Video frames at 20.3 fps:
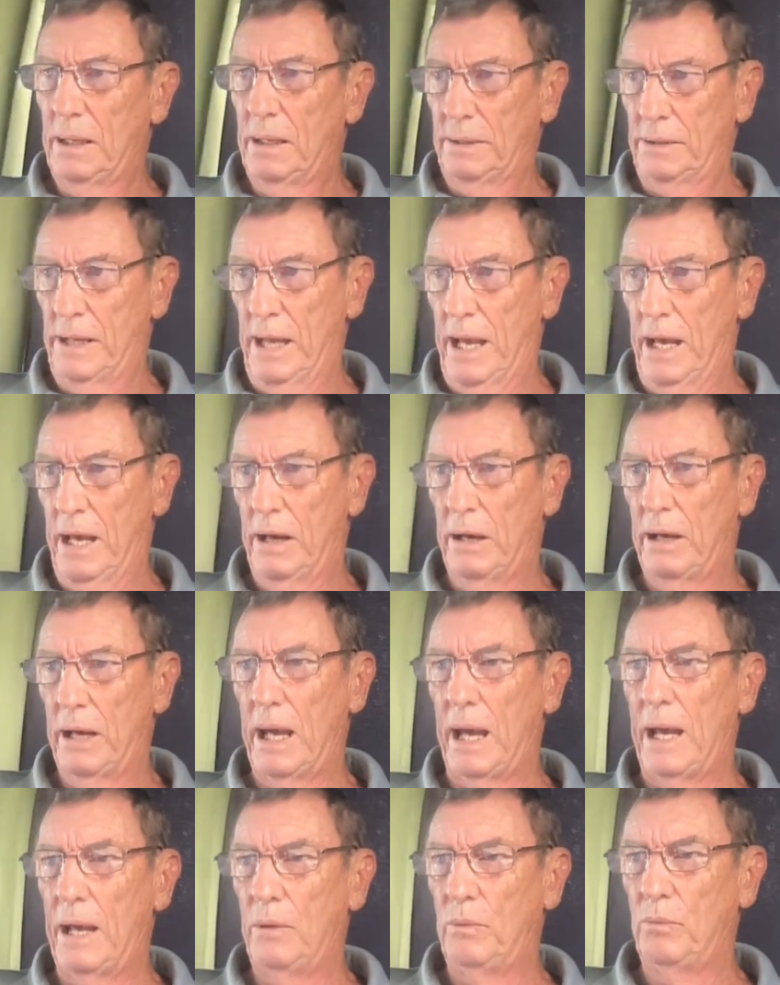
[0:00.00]
now
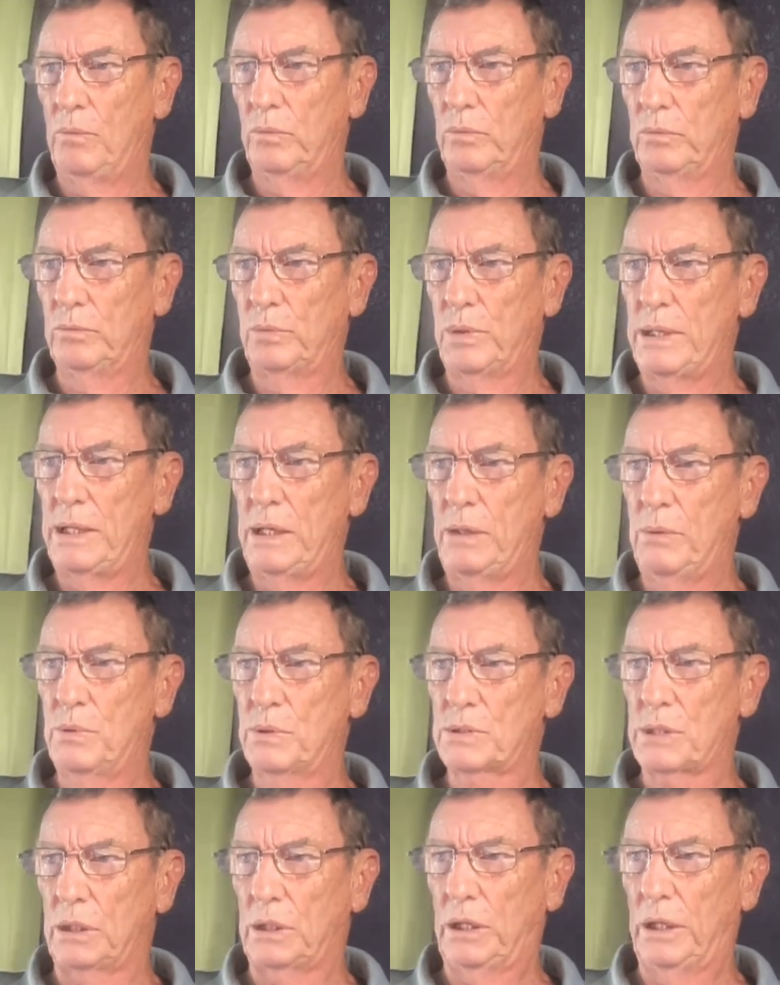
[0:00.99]
and when he
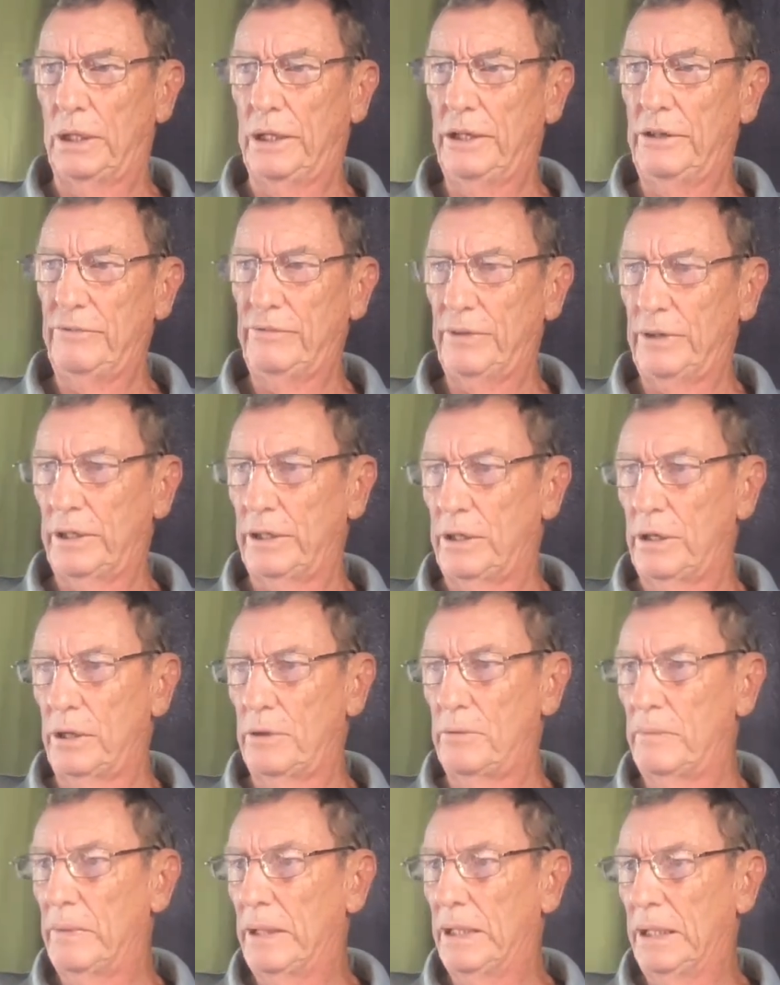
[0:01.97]
was alive, and
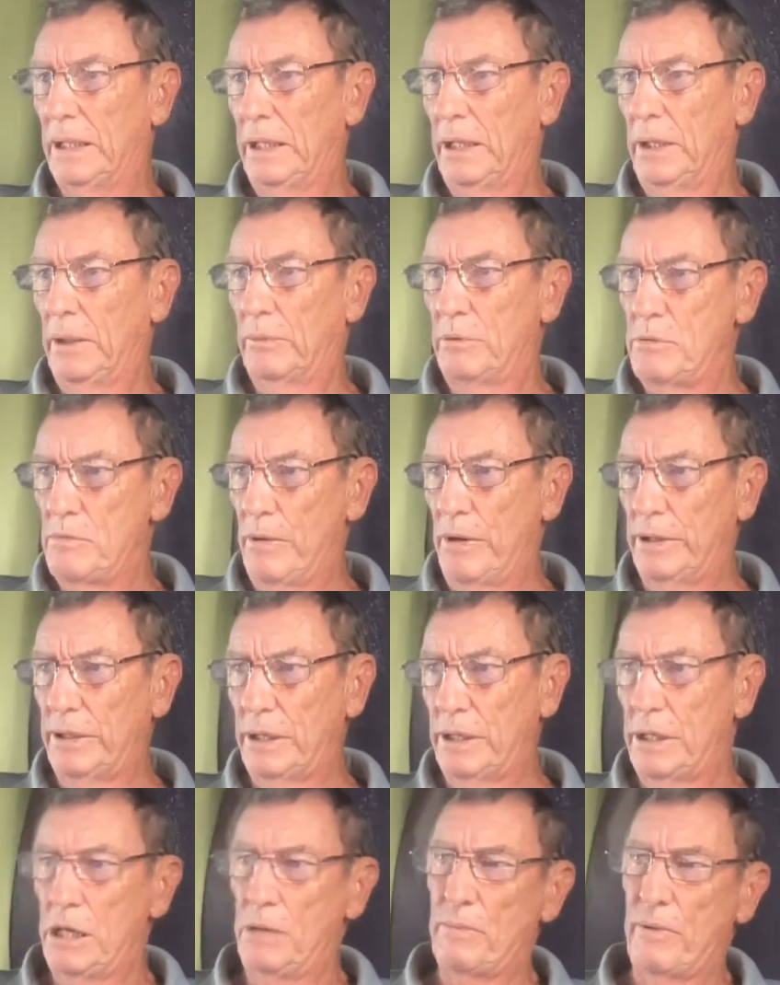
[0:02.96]
I
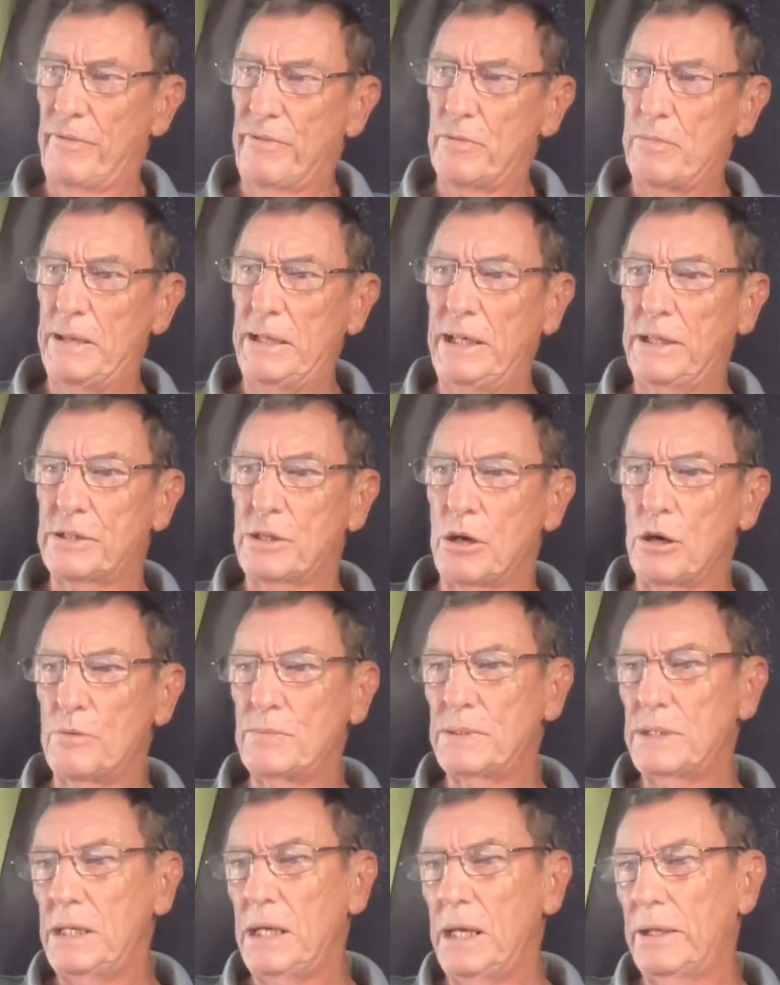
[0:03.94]
reminded him of the many
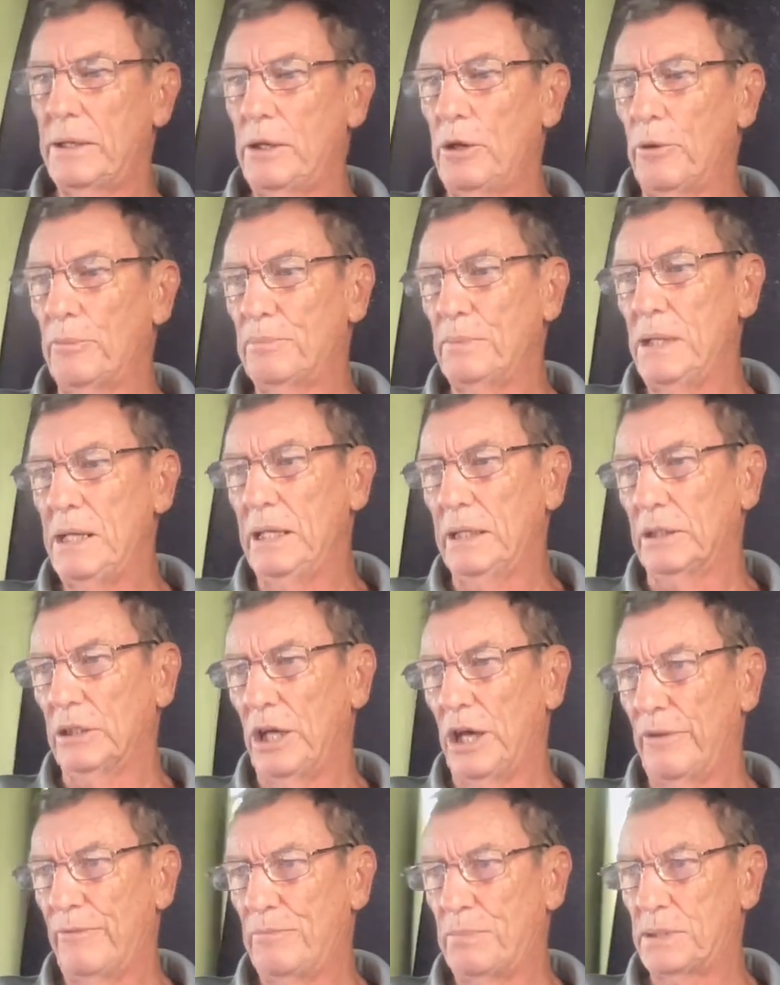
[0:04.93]
times he had helped me in
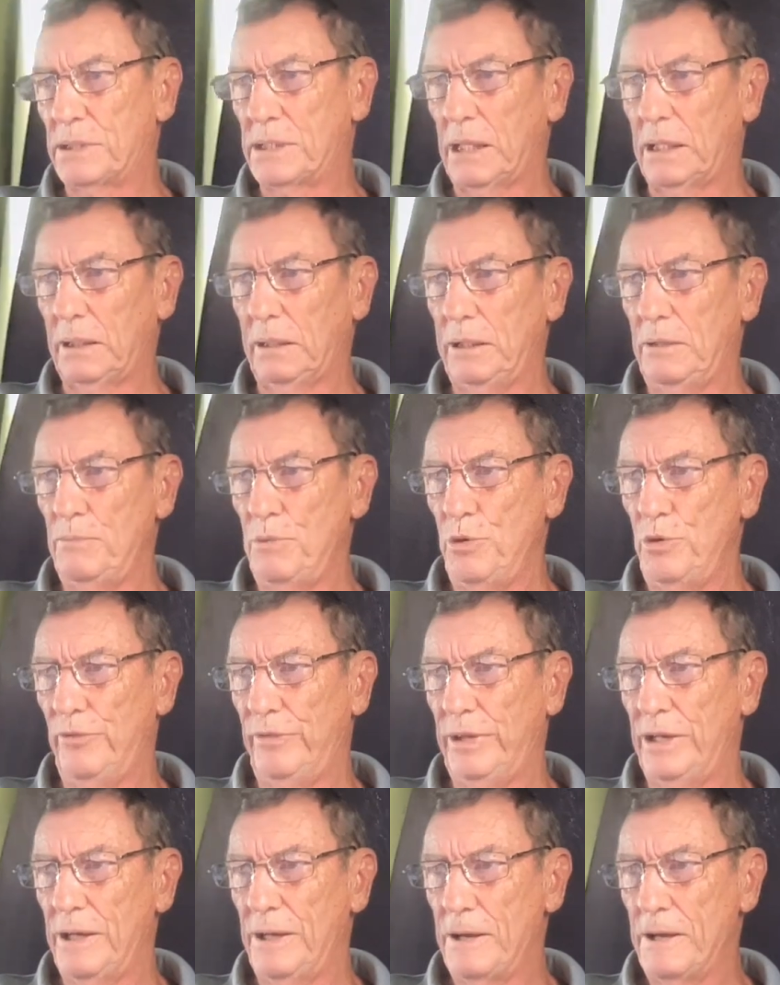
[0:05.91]
life, particularly
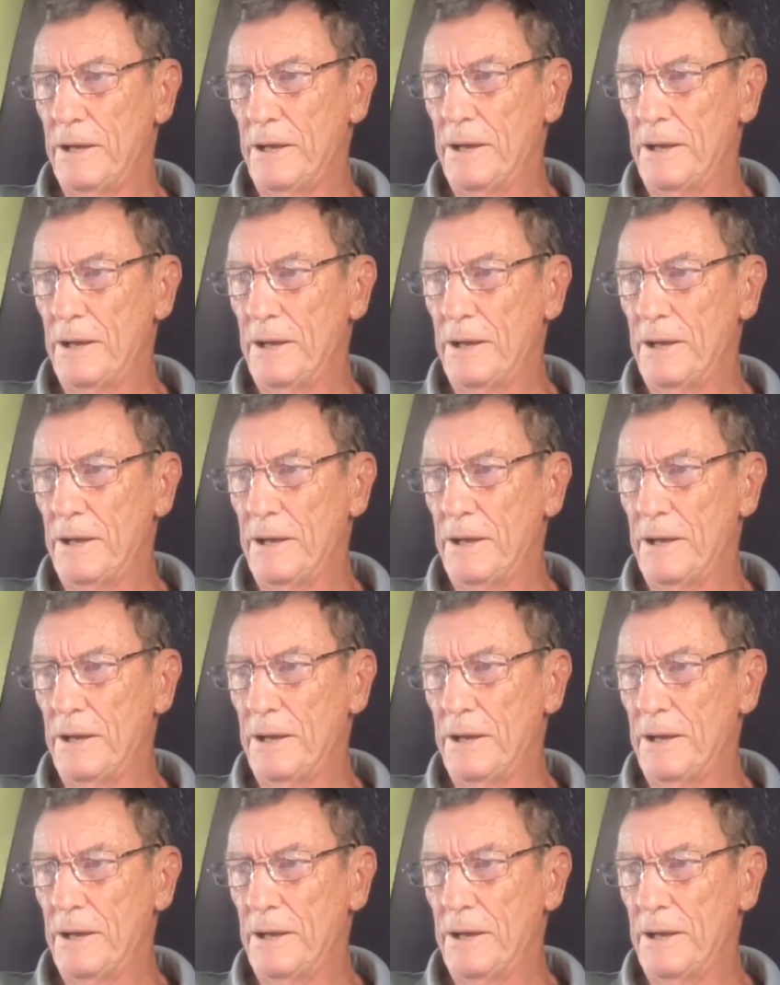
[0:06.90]
moving